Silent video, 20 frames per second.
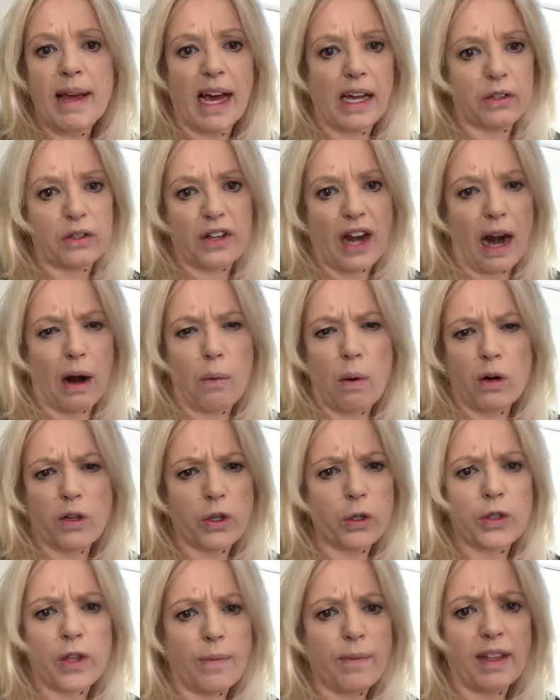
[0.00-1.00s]
out of Star Wars
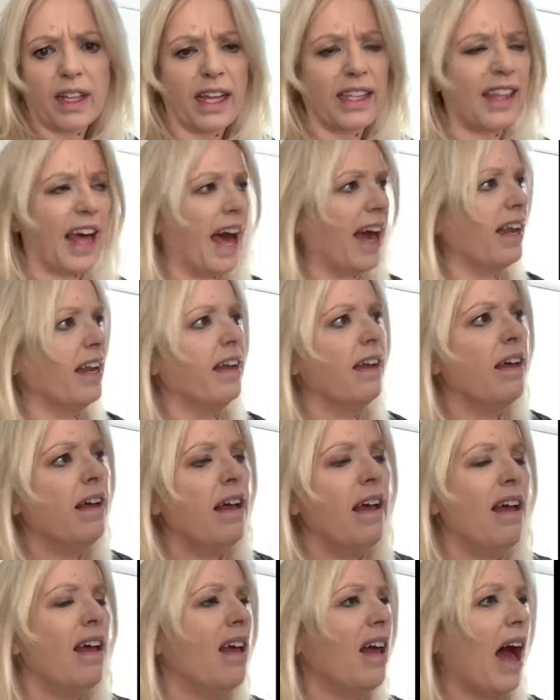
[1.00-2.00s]
or something like that.
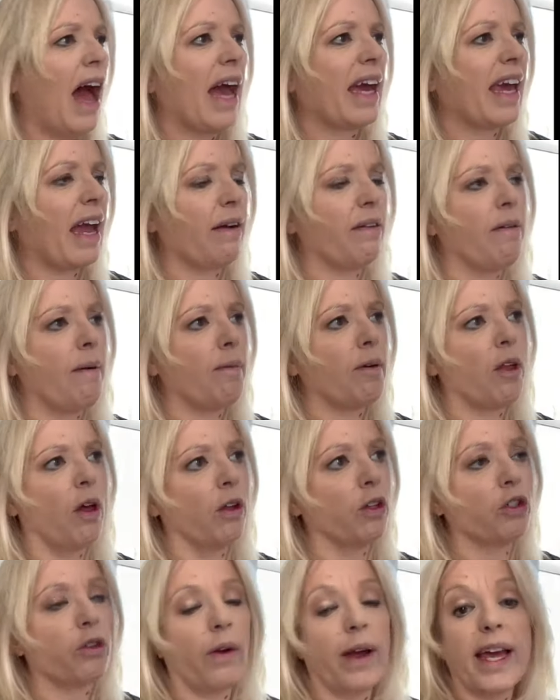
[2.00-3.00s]
I can't remember the whole
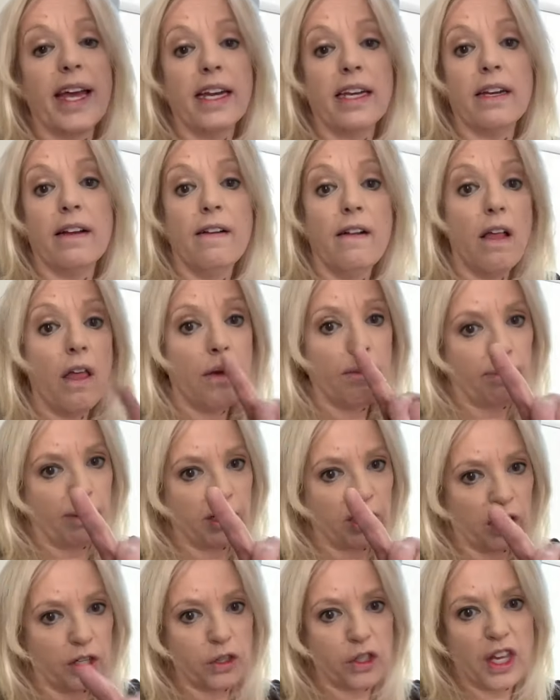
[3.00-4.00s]
trait,
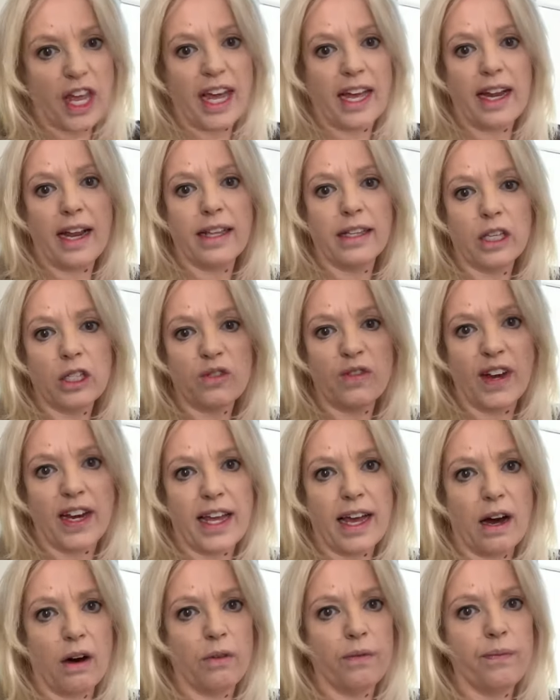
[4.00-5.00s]
but you'll see it in this
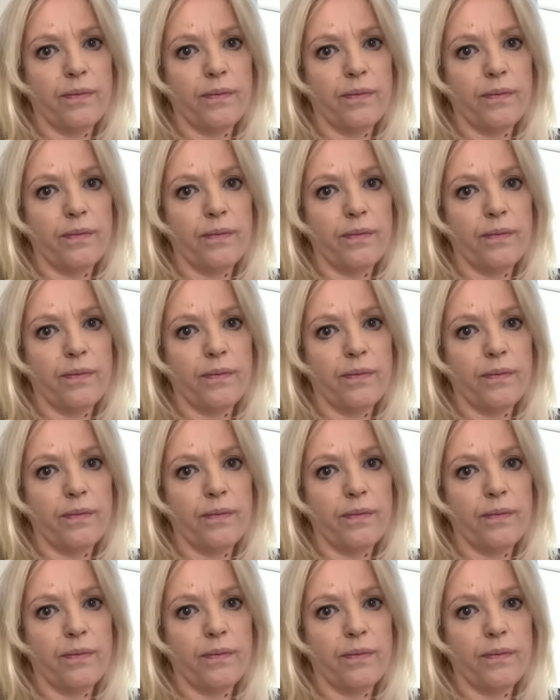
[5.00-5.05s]
video.